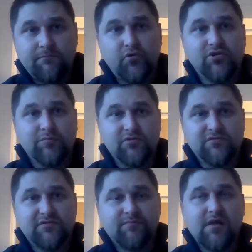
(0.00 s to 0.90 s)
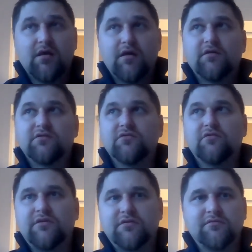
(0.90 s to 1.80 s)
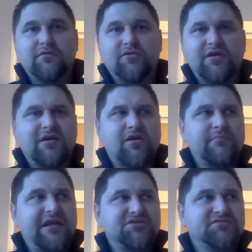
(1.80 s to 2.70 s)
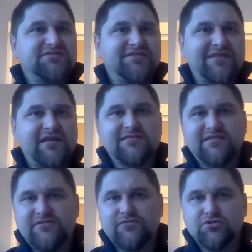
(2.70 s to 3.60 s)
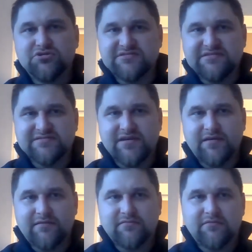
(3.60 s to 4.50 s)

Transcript: POWs. So you had a combination of civilians and soldiers inside,